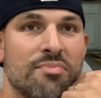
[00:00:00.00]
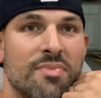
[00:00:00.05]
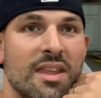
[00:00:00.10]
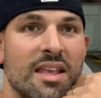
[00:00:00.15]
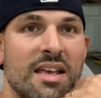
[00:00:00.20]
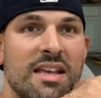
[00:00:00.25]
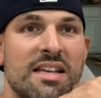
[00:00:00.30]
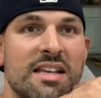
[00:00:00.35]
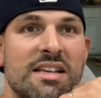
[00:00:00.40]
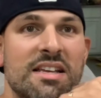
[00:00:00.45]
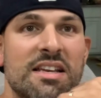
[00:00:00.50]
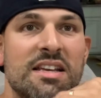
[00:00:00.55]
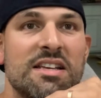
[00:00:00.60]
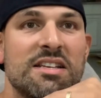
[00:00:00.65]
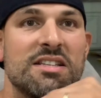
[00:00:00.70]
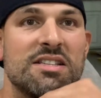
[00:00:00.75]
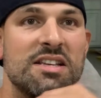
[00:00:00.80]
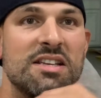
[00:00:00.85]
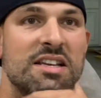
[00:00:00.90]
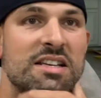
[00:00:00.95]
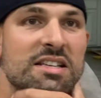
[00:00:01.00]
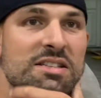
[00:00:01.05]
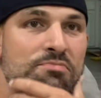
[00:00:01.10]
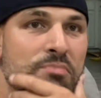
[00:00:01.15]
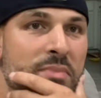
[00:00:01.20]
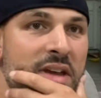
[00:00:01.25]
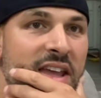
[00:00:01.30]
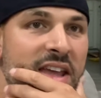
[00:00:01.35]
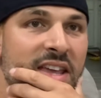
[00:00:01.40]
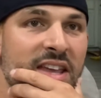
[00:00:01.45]
He's
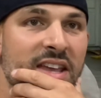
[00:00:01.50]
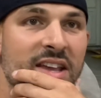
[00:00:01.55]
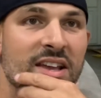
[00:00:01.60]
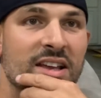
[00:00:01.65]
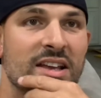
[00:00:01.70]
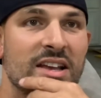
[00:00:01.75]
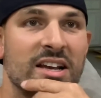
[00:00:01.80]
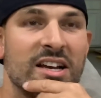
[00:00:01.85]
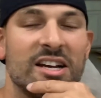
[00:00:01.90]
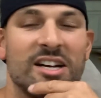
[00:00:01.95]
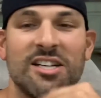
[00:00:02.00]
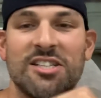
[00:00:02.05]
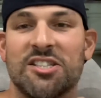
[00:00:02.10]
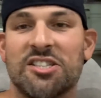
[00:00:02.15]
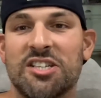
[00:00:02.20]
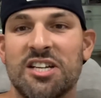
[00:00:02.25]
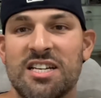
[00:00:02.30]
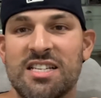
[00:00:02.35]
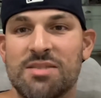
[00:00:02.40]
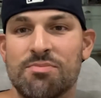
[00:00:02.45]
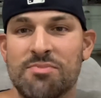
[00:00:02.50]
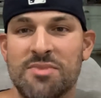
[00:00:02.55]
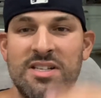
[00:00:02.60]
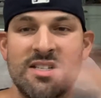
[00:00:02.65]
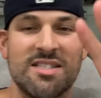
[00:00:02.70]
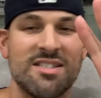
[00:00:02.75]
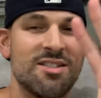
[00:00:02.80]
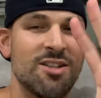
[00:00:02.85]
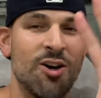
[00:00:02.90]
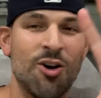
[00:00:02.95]
making
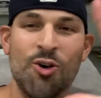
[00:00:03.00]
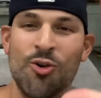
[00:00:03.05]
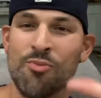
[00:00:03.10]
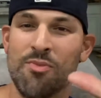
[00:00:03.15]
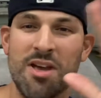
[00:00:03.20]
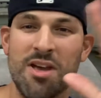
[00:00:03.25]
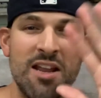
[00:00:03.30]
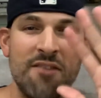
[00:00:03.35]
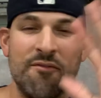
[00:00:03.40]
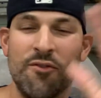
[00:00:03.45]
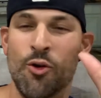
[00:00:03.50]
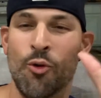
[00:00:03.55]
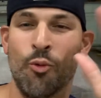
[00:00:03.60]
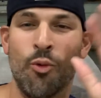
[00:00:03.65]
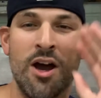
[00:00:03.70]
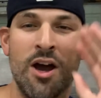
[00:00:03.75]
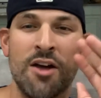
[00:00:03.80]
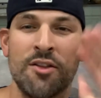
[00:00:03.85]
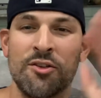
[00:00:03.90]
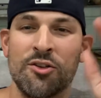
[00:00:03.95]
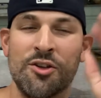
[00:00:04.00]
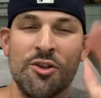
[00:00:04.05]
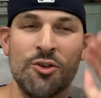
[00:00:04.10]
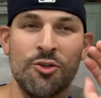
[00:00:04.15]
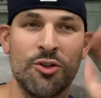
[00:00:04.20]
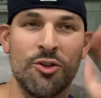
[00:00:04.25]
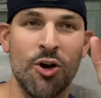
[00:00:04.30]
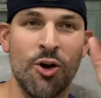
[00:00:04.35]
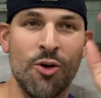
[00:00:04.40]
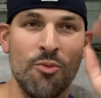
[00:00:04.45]
adjustments. No, man, if you're Wilder, you
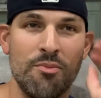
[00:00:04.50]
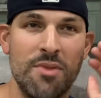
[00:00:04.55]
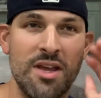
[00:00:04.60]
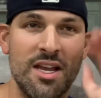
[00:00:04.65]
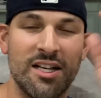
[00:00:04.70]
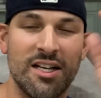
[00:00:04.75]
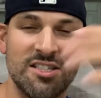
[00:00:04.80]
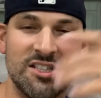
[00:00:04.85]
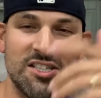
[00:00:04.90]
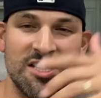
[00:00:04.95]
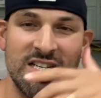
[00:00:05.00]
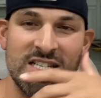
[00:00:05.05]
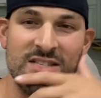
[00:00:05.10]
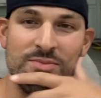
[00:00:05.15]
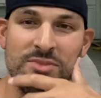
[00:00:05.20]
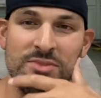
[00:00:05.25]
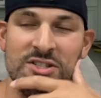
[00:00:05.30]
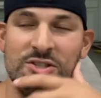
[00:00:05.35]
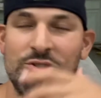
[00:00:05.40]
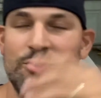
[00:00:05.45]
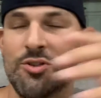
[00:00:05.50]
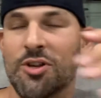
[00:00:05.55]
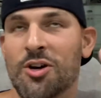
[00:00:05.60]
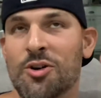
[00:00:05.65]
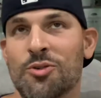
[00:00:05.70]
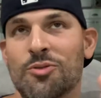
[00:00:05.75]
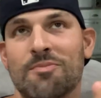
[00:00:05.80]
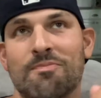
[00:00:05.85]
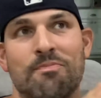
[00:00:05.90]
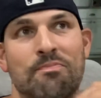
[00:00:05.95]
don't make adjustments. You
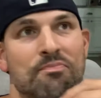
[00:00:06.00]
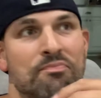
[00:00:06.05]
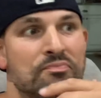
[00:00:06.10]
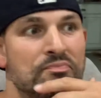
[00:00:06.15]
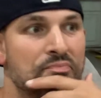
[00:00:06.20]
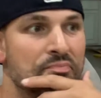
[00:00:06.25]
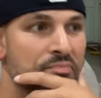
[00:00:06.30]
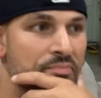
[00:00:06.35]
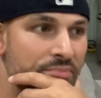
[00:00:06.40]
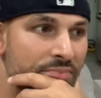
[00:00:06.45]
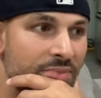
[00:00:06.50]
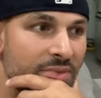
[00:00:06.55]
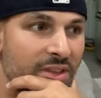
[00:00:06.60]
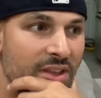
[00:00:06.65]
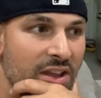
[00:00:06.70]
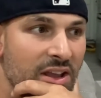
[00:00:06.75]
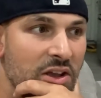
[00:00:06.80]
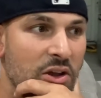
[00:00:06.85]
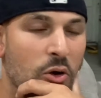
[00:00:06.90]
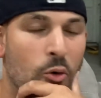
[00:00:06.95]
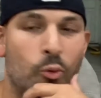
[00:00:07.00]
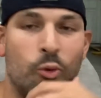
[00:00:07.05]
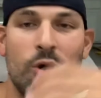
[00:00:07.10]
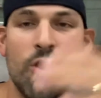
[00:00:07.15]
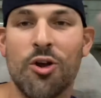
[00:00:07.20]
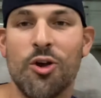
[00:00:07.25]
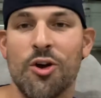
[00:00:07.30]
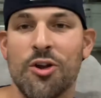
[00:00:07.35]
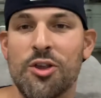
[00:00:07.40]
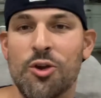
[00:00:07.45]
don't
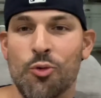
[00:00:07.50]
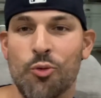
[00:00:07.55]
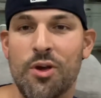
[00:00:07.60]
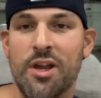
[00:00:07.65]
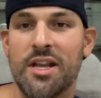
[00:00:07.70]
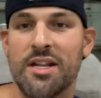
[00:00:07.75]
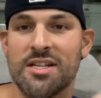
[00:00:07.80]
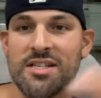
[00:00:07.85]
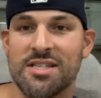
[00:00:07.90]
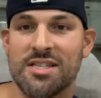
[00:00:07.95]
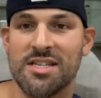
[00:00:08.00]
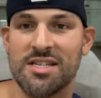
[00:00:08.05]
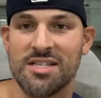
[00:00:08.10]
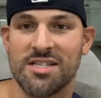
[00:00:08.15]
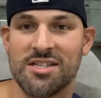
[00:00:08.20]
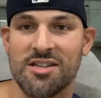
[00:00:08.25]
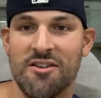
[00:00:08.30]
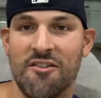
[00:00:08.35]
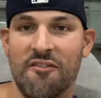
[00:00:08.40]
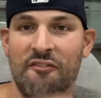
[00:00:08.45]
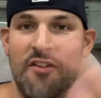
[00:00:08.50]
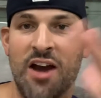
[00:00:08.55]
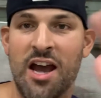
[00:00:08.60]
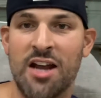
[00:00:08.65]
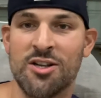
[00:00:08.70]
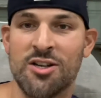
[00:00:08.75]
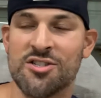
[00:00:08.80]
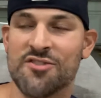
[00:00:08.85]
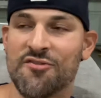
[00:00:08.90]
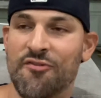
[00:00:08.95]
work on your weaknesses.
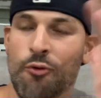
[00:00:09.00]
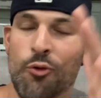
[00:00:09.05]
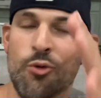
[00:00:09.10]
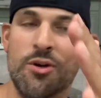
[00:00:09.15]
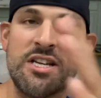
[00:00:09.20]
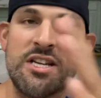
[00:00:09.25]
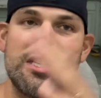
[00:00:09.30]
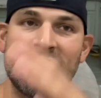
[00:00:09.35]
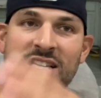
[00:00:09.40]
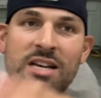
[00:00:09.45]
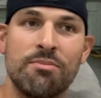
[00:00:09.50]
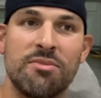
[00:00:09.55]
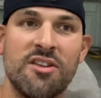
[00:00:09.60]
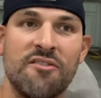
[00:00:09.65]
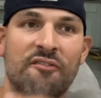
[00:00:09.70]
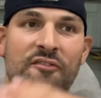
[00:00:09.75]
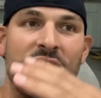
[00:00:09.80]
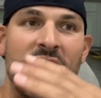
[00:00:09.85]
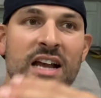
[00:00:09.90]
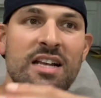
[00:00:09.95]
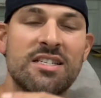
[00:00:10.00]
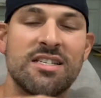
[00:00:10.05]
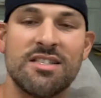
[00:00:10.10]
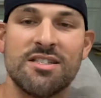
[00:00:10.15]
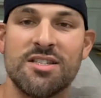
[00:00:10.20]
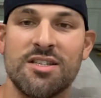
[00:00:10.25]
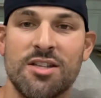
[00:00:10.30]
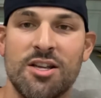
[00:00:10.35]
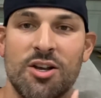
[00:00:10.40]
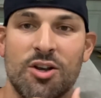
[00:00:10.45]
Fighters 40-something fights
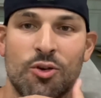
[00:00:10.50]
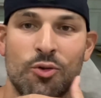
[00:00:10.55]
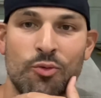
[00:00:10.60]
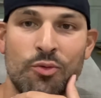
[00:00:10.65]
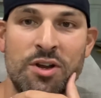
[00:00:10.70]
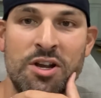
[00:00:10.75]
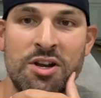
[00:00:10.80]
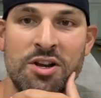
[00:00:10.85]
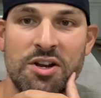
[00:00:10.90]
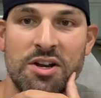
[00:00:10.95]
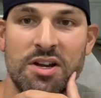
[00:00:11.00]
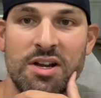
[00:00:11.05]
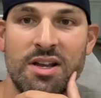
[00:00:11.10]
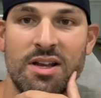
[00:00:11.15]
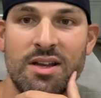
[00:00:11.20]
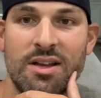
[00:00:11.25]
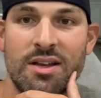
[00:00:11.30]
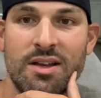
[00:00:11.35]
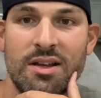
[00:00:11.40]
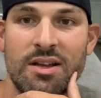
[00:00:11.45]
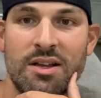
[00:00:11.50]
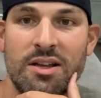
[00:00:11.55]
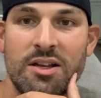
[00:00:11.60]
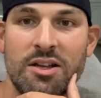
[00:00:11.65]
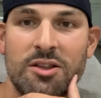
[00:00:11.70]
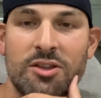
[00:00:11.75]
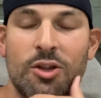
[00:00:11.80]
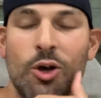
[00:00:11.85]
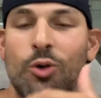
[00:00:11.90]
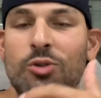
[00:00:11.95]
into their career
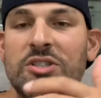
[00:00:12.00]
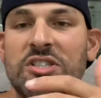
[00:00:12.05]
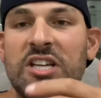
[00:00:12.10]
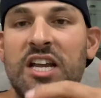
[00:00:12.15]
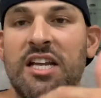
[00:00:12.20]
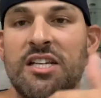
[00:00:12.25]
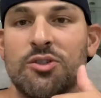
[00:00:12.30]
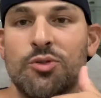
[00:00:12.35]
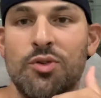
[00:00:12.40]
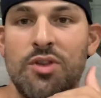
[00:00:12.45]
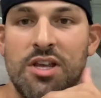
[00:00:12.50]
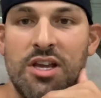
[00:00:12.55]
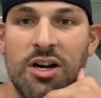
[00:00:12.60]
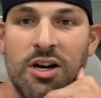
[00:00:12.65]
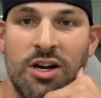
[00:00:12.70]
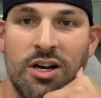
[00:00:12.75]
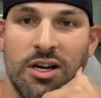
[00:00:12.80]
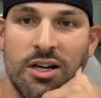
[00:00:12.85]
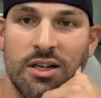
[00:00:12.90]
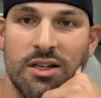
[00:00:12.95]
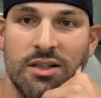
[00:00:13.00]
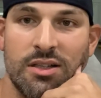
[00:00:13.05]
don't change who they are.